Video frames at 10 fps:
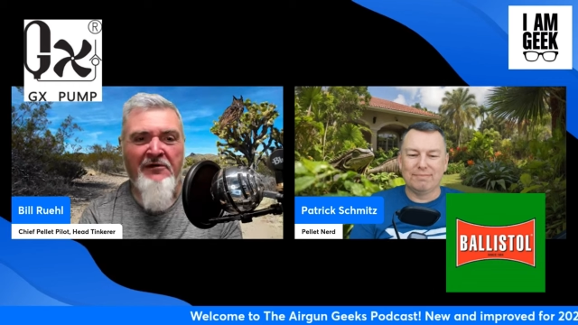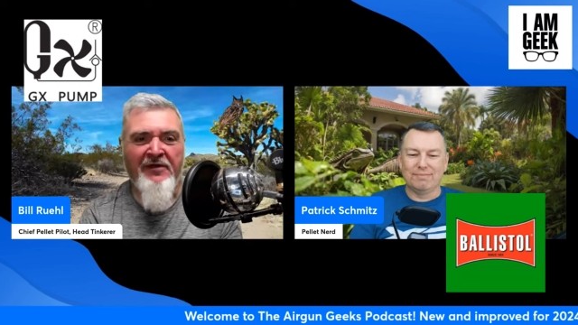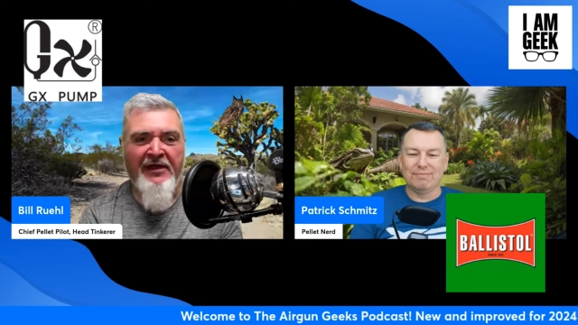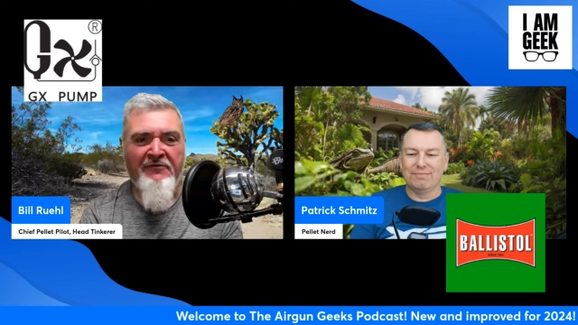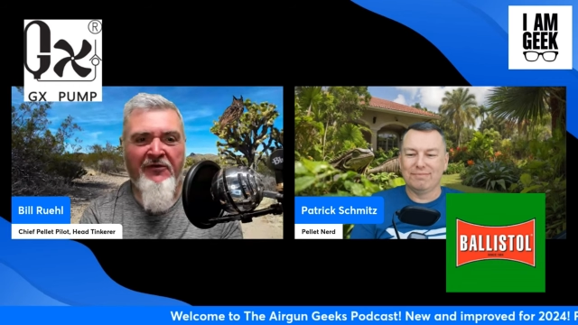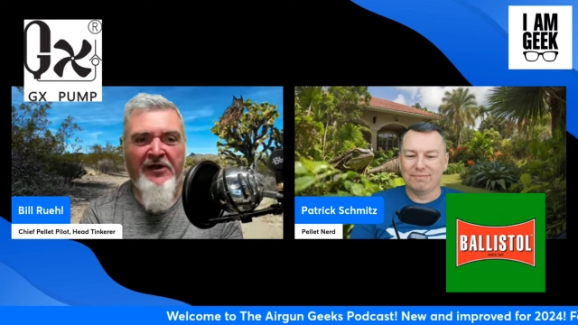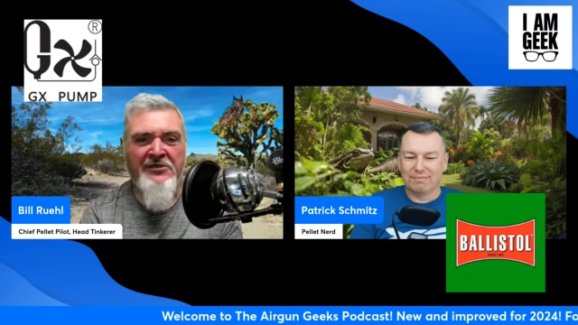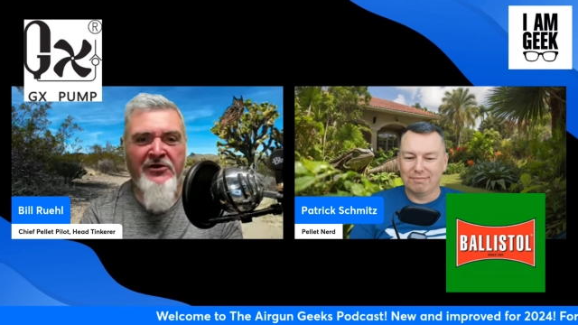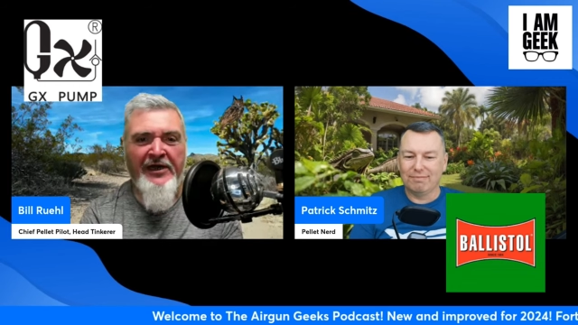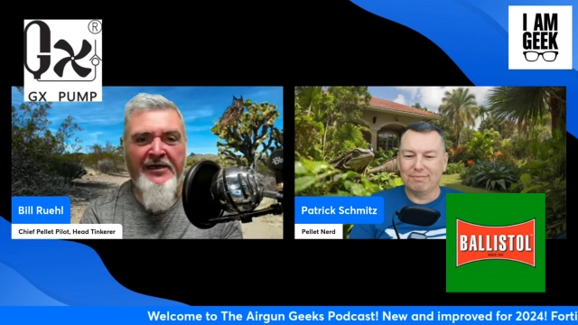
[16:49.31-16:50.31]
Speaker 1: of that freight
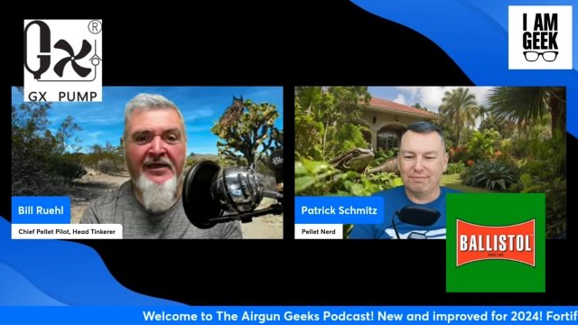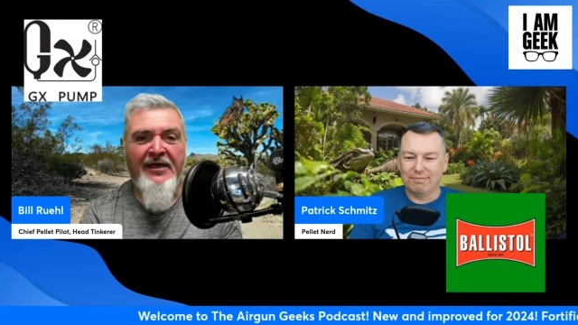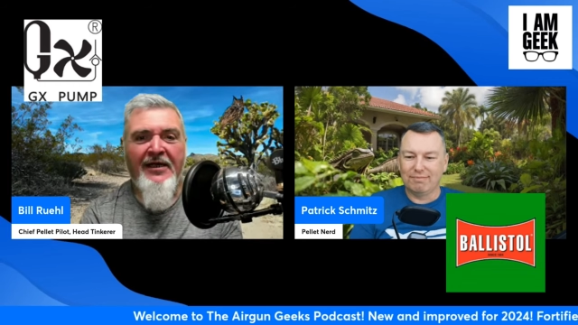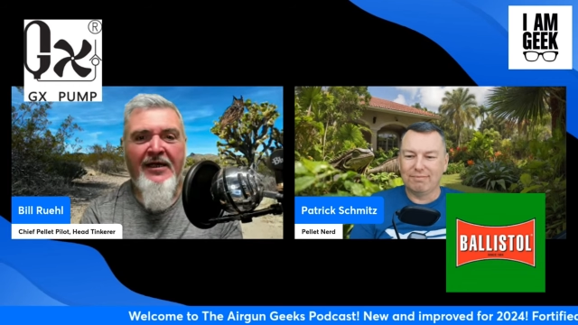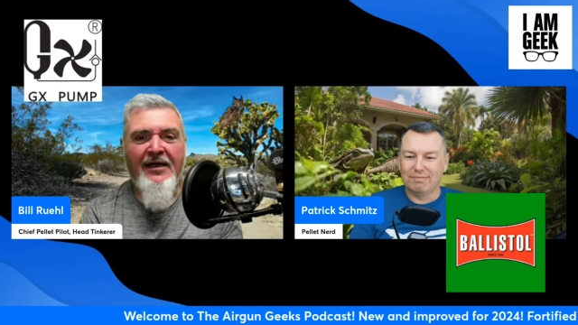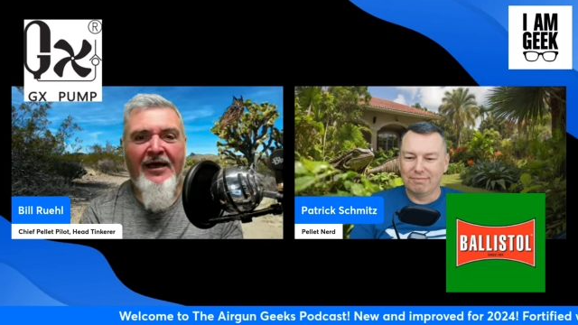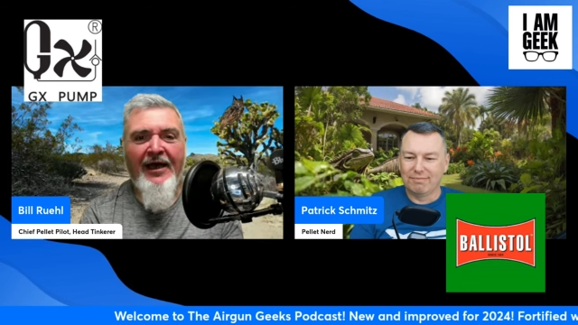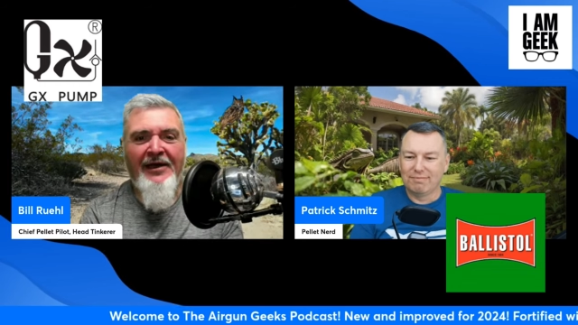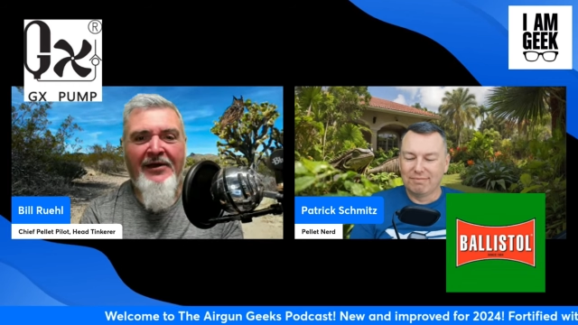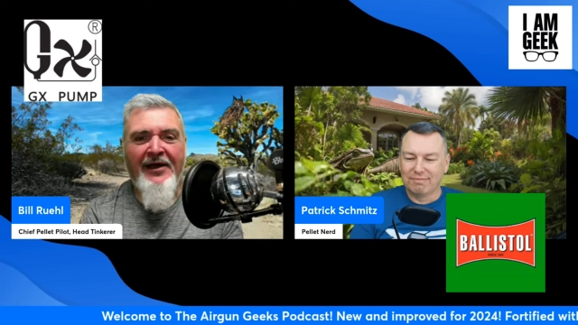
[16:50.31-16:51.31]
train
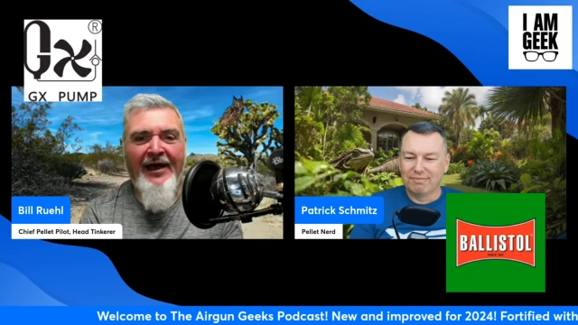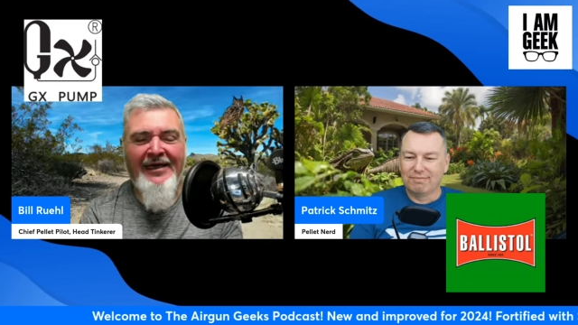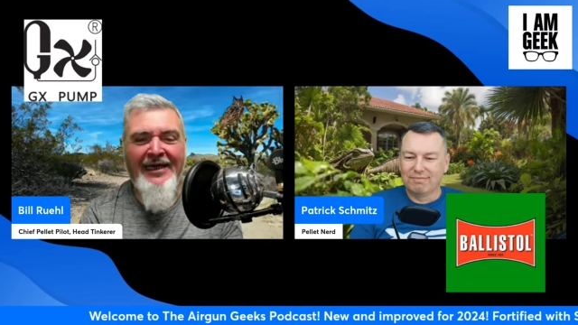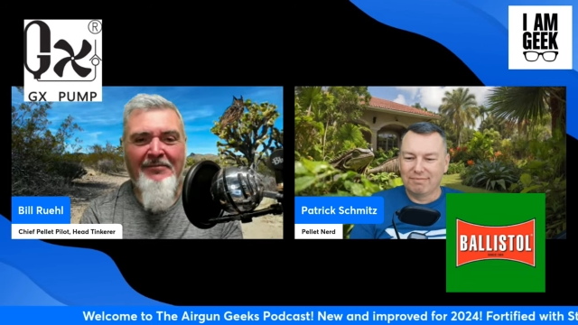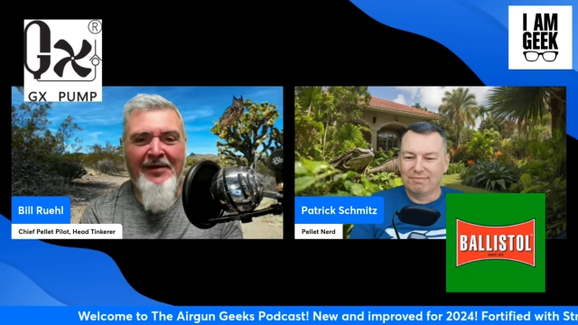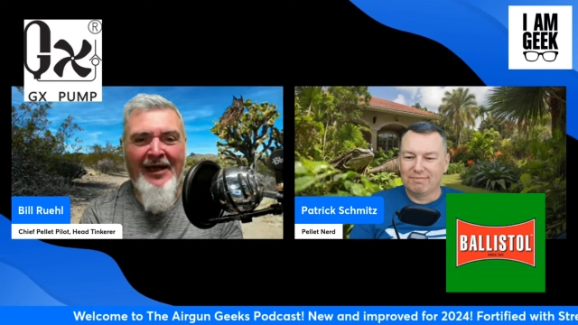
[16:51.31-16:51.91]
and I kept